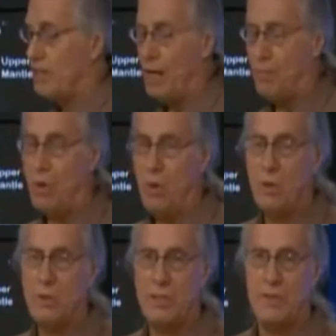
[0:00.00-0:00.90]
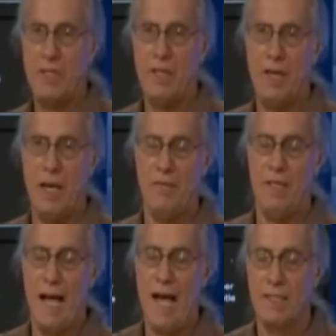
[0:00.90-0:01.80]
of the poles of
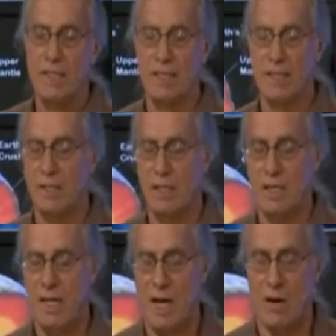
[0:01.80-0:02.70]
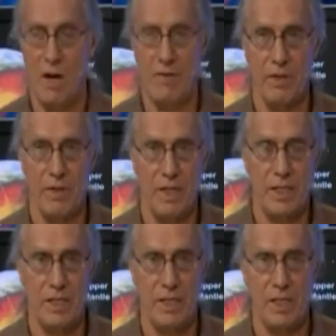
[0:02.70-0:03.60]
the axis, however it
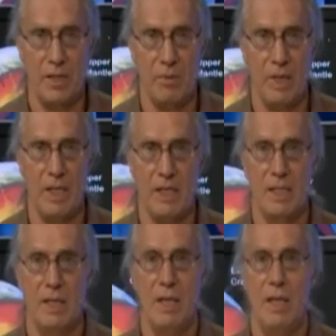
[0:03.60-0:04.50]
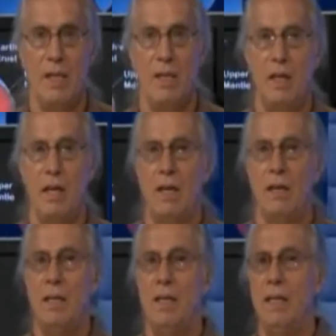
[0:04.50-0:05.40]
is to take place,
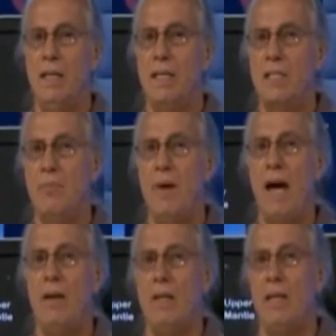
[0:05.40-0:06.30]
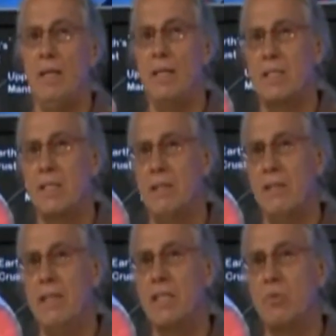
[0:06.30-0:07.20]
it is
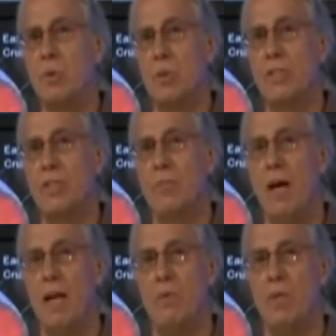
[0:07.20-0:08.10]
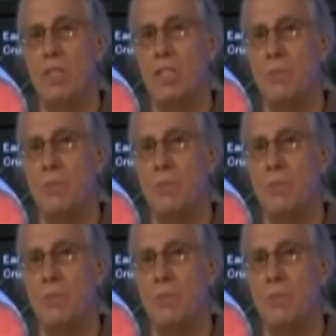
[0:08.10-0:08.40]
this world that the Maya wish to